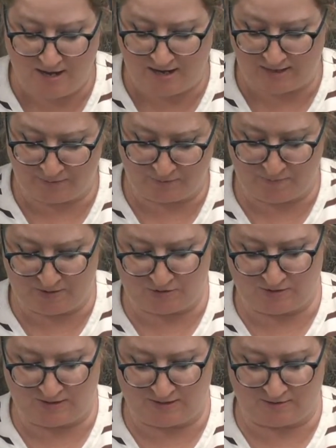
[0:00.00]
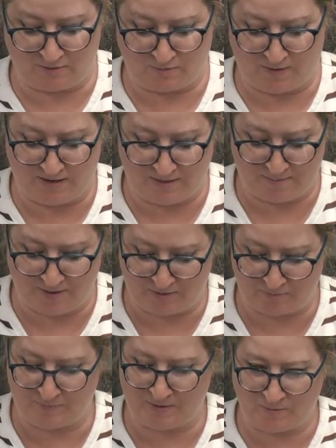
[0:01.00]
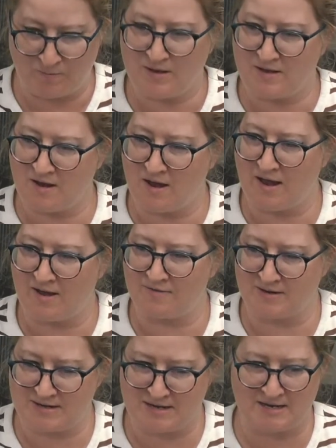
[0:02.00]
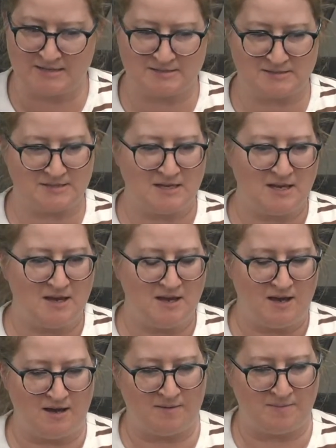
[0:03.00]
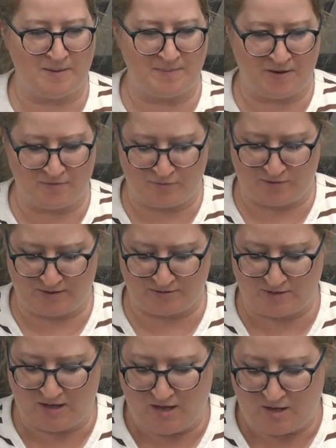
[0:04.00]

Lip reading: I will make sure I get the right amount, but we have a nice amount for us.